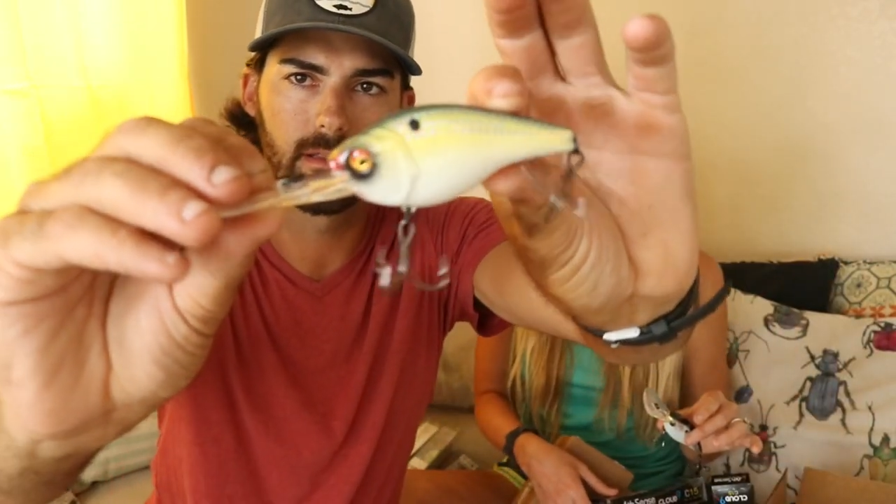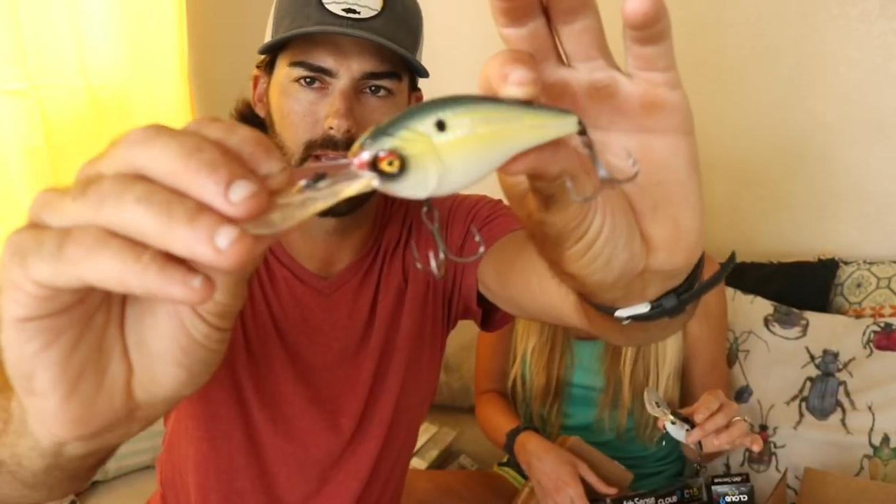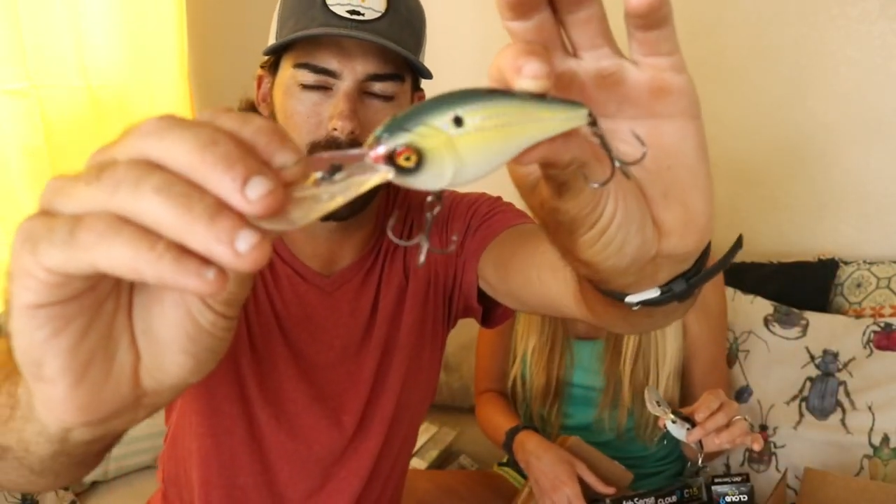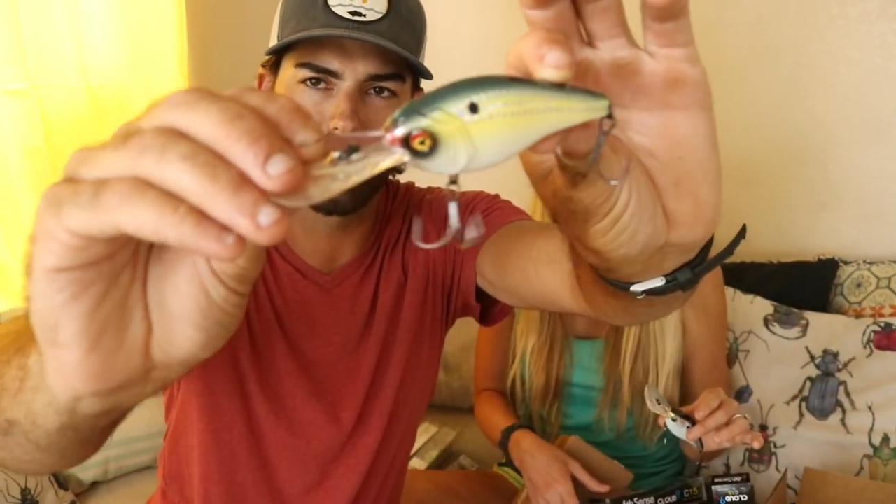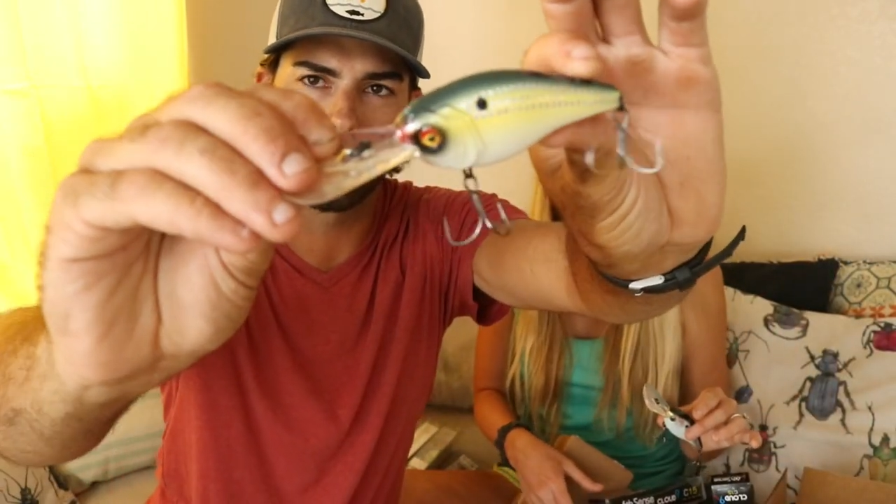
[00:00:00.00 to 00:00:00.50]

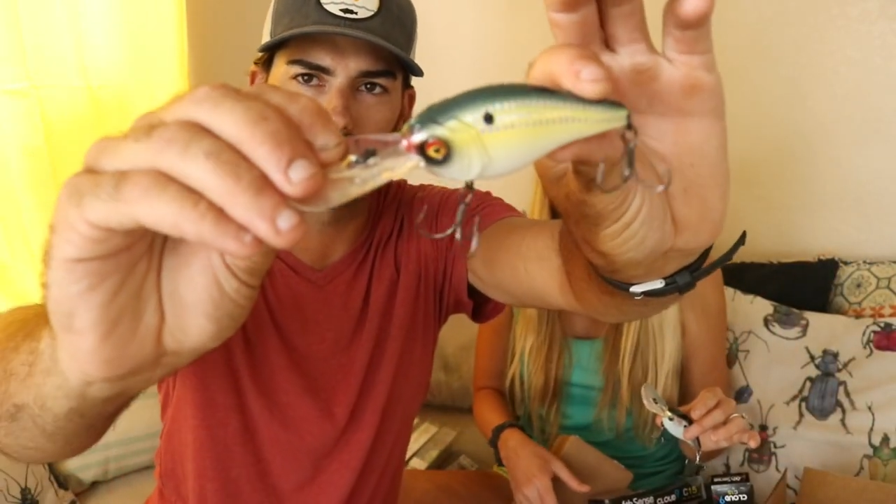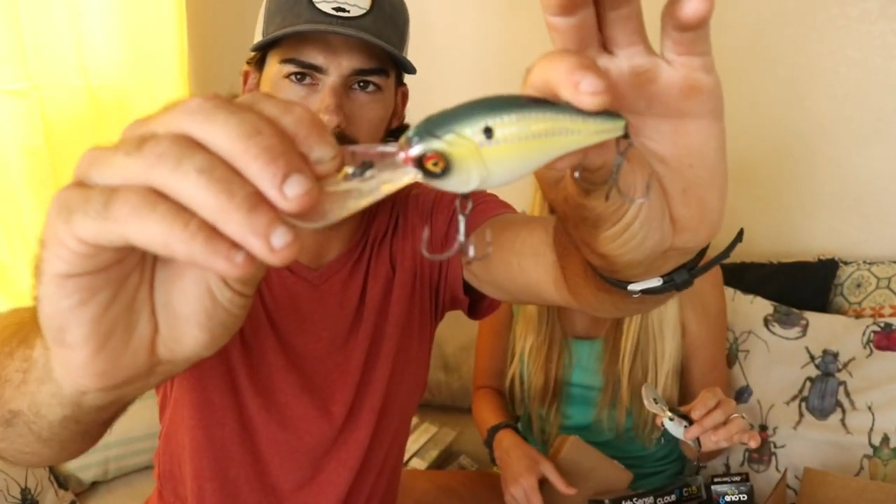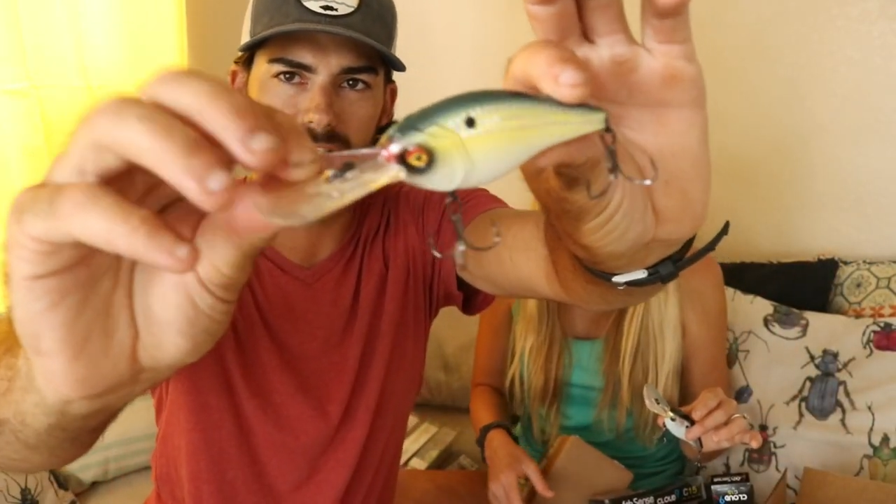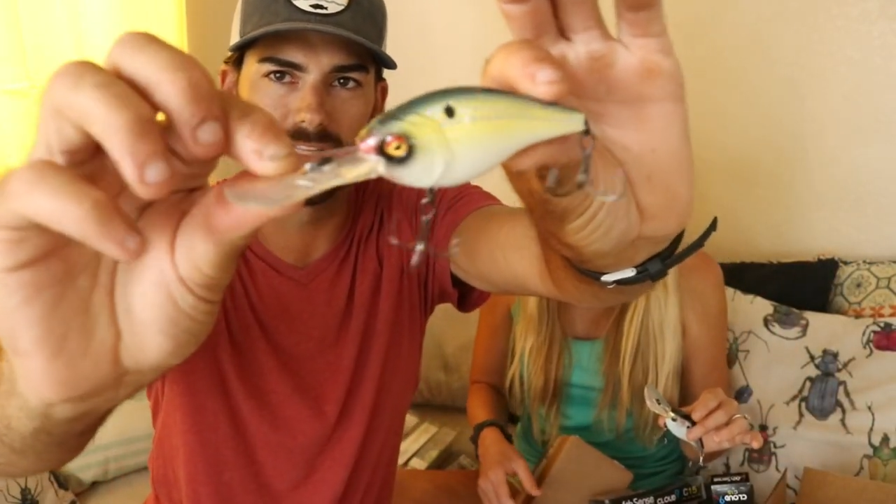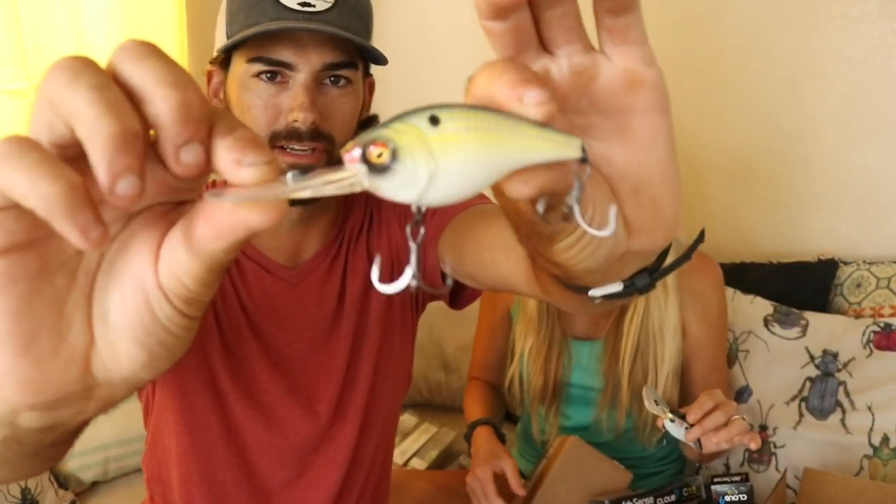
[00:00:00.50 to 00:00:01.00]
Now you can
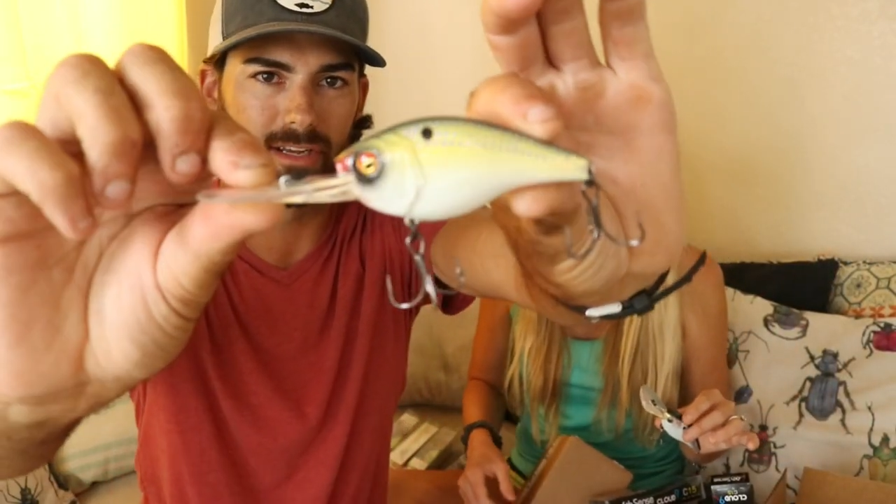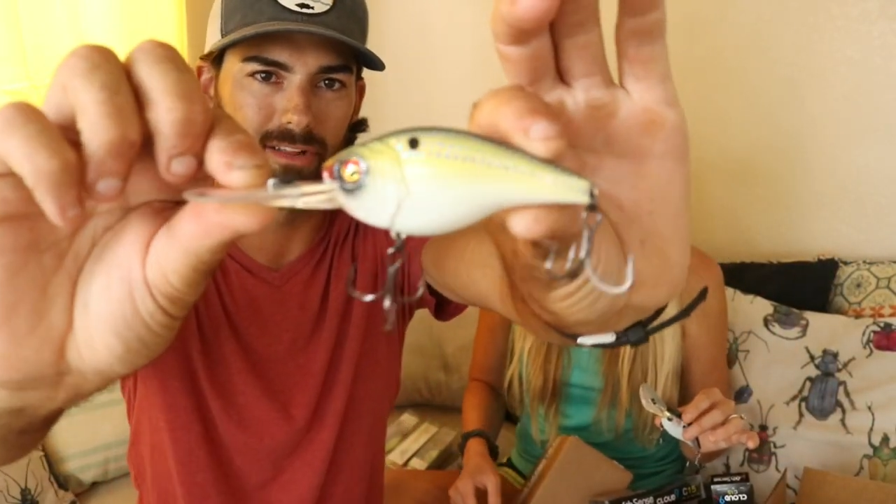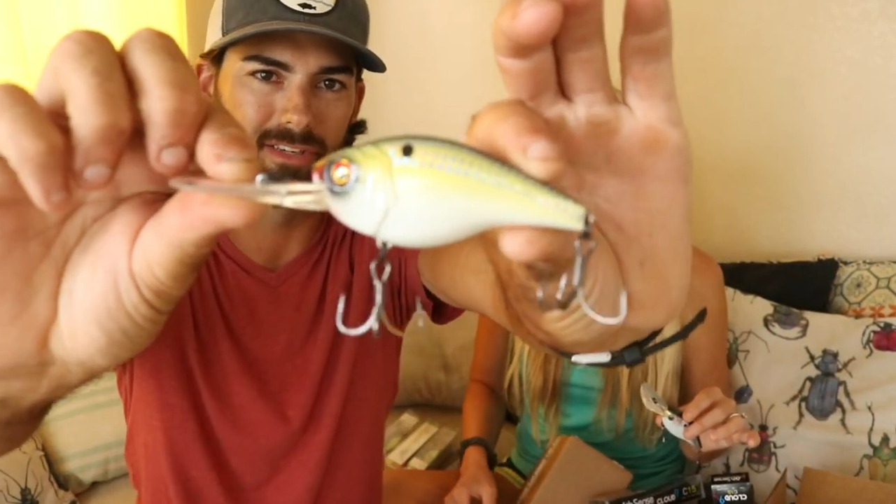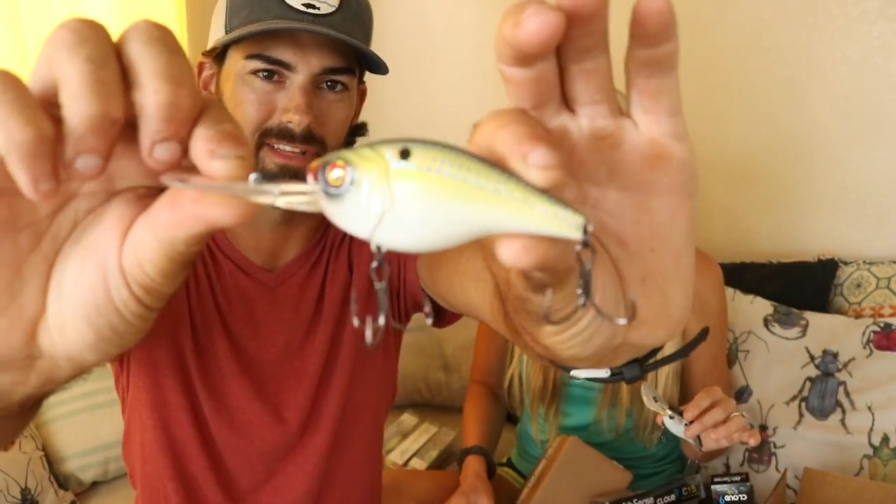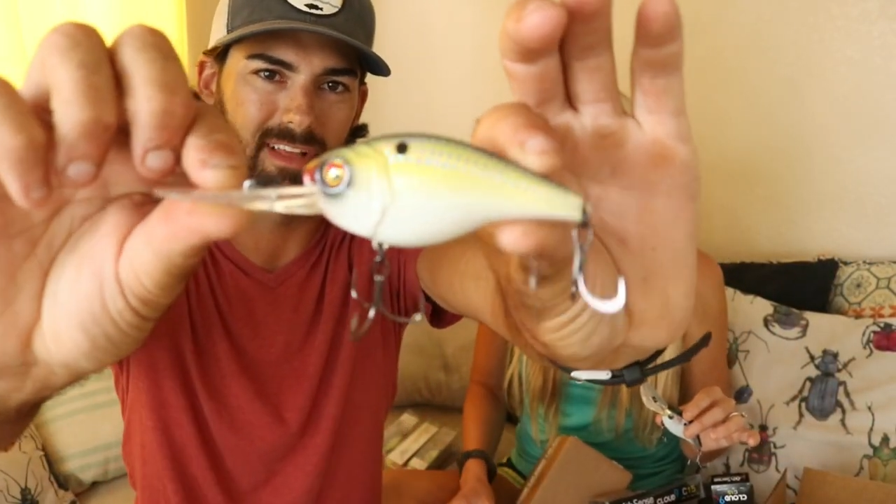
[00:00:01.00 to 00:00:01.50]
really see the good
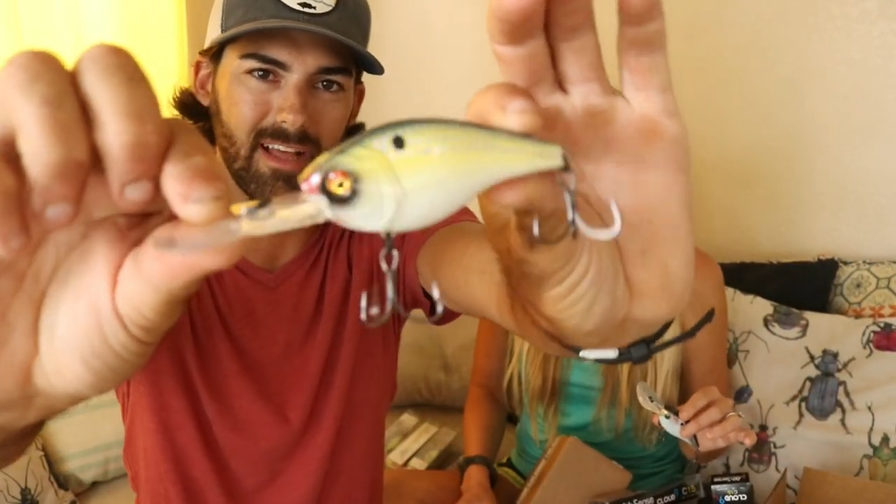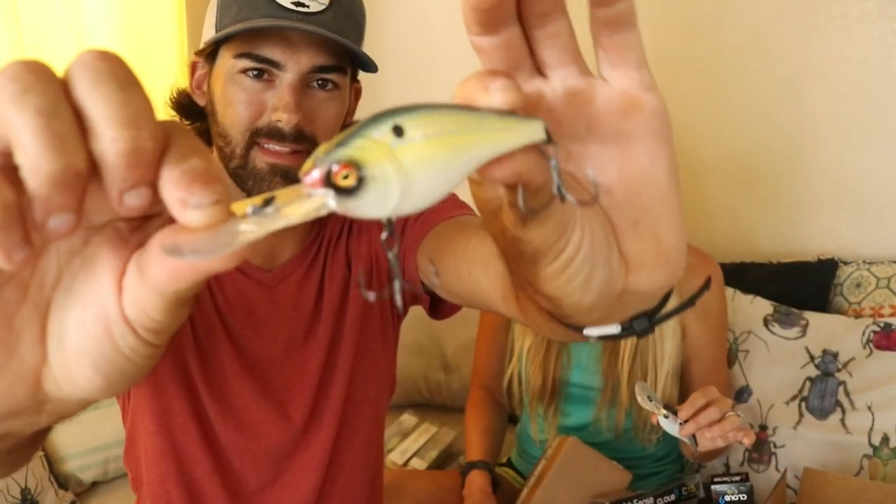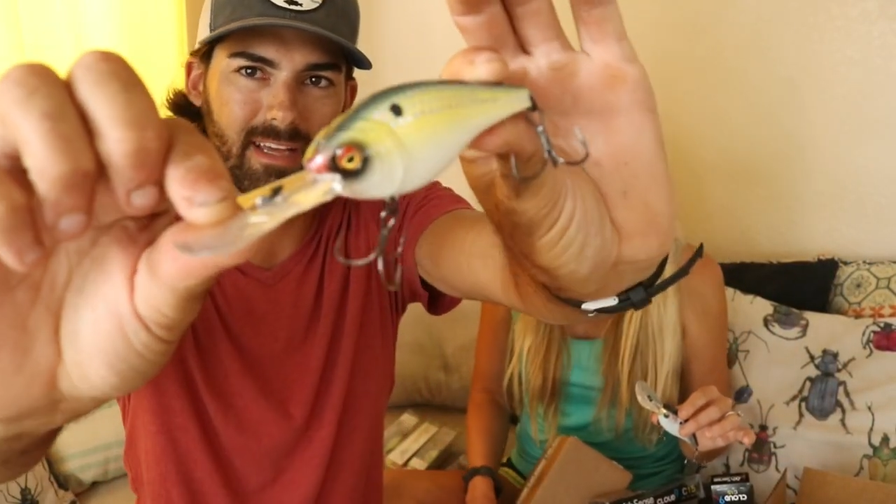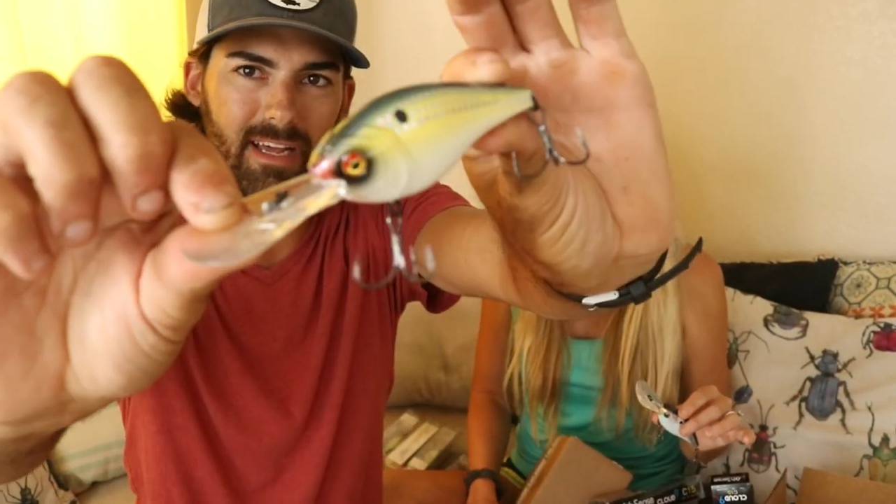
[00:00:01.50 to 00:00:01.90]
colors on that.